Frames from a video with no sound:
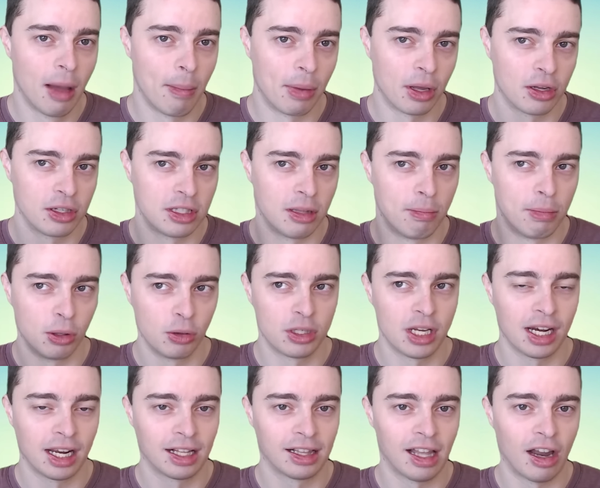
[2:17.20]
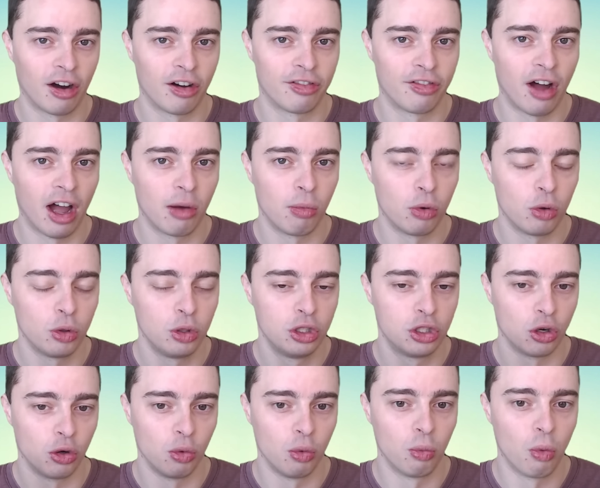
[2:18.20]
because the built-in clarifier will
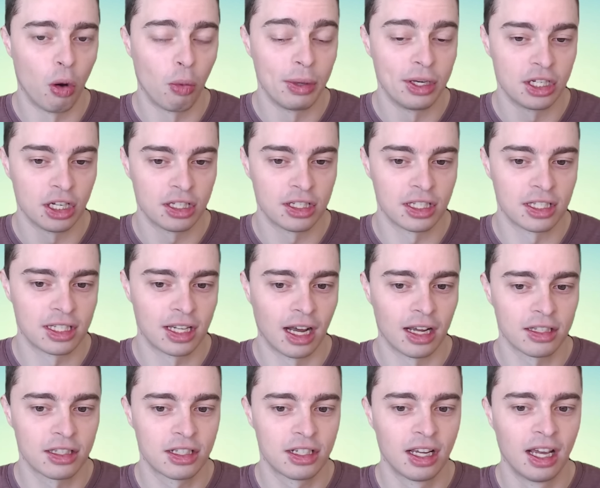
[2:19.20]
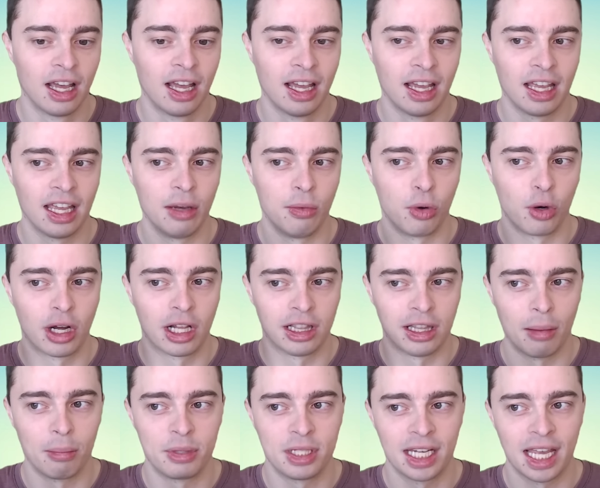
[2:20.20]
do what we just discussed. It will
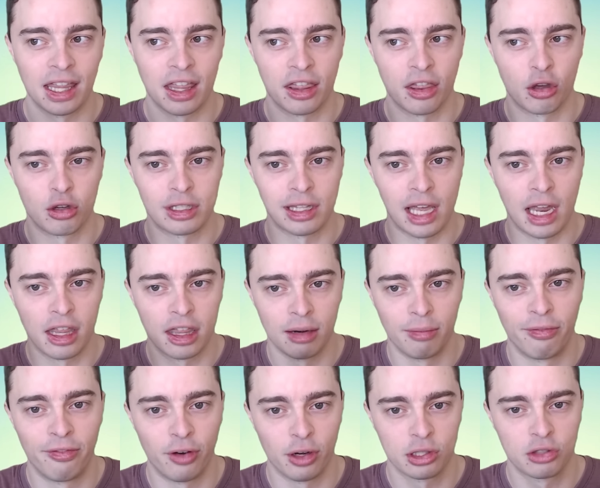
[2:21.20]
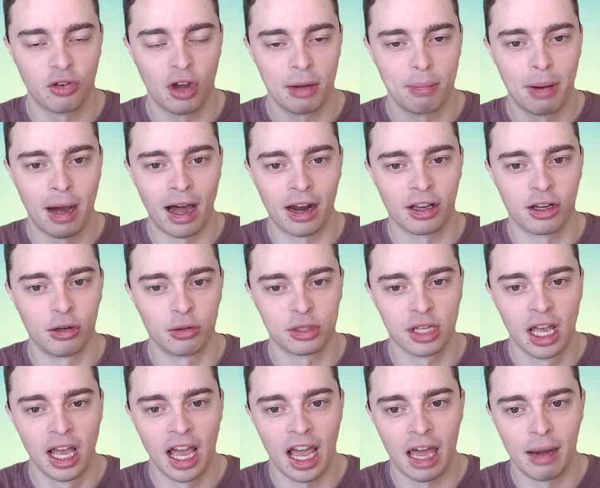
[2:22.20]
clump together those lanthanum phosphate particles
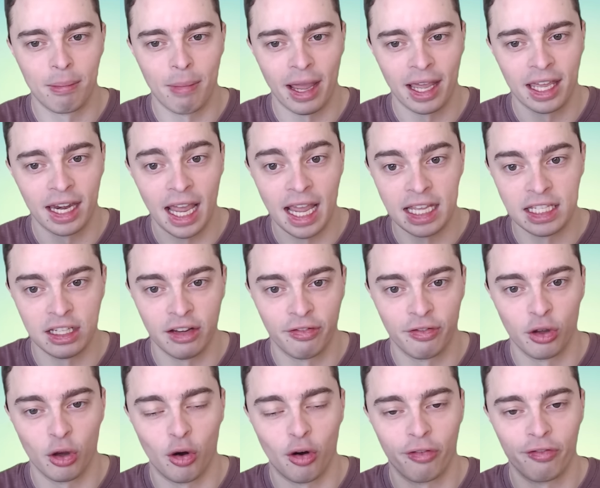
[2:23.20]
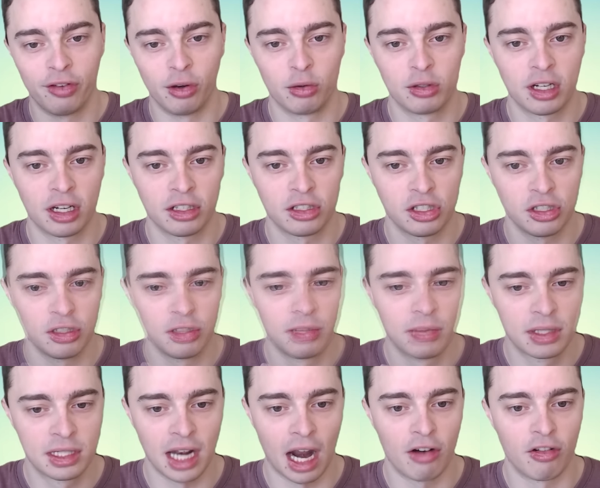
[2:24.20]
and make it easier for your filter to
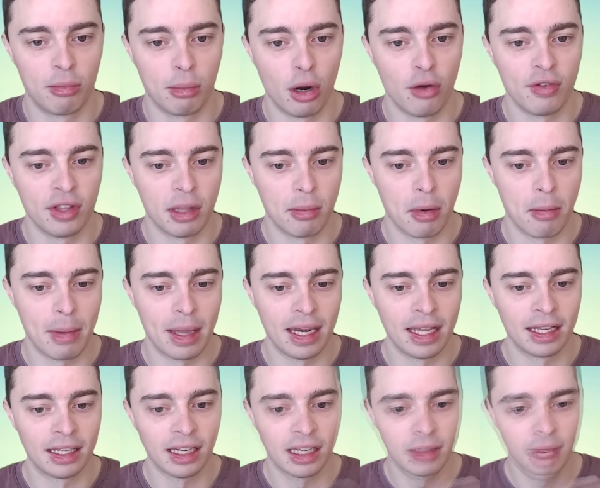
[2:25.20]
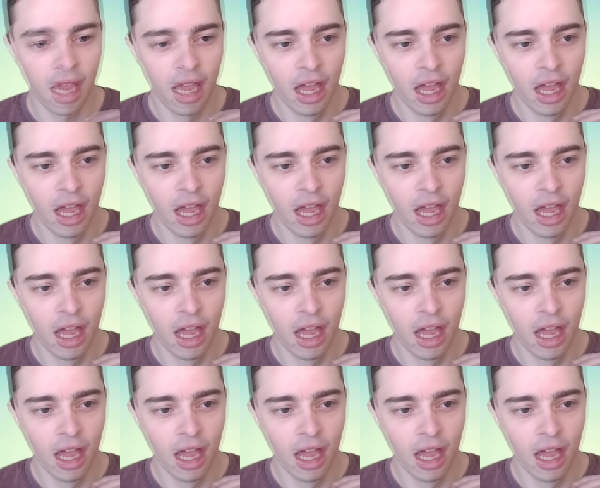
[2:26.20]
start removing them immediately.